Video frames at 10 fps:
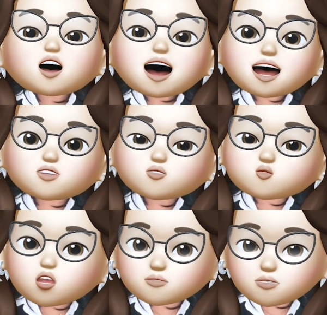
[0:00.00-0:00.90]
as you
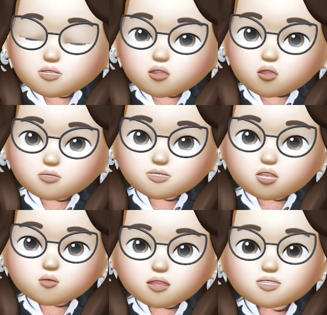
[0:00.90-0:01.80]
process a long
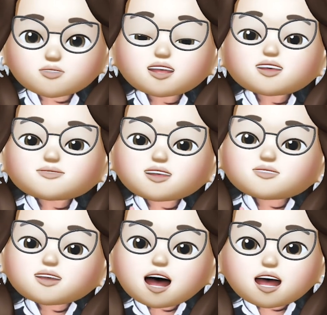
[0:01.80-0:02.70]
sequence, there
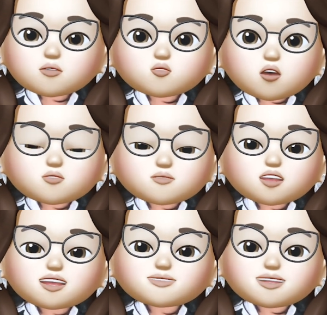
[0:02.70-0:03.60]
is a high
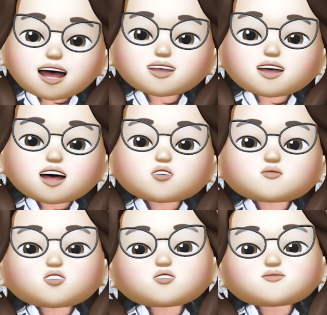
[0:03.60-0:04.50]
probability that it
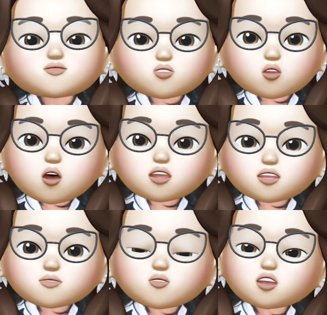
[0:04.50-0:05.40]
must have forgot
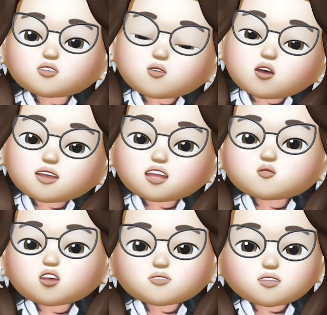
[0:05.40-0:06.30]
what is already
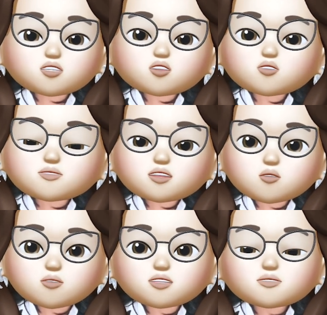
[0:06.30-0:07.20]
processed in your
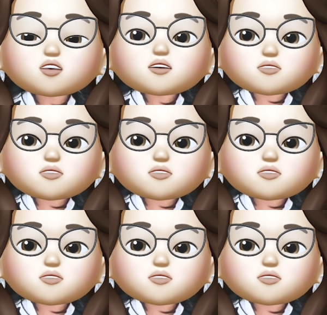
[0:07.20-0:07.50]
sequence.